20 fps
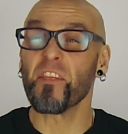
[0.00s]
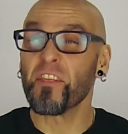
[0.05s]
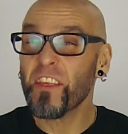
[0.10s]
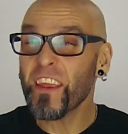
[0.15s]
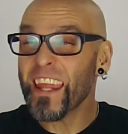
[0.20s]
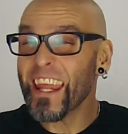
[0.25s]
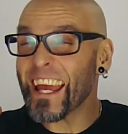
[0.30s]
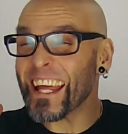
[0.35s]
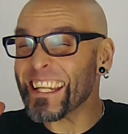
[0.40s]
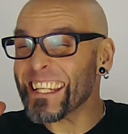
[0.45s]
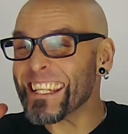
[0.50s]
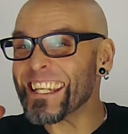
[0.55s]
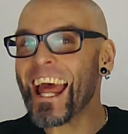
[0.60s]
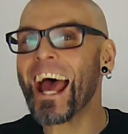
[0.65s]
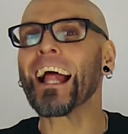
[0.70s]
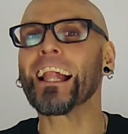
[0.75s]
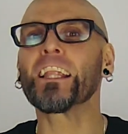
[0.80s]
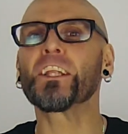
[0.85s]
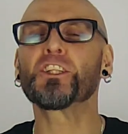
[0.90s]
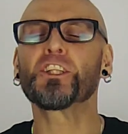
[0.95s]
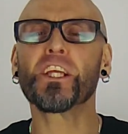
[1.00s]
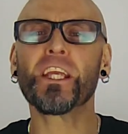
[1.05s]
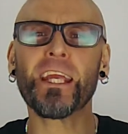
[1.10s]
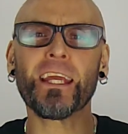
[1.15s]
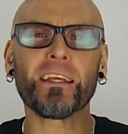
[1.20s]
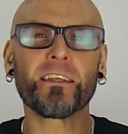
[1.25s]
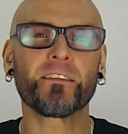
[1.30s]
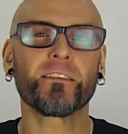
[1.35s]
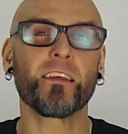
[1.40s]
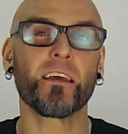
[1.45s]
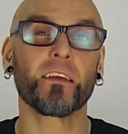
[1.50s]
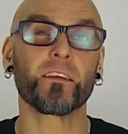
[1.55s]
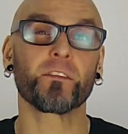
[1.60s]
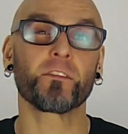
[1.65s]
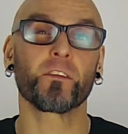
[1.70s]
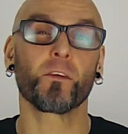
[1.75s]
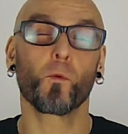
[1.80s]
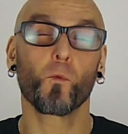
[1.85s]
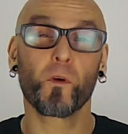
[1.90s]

The analogy is this.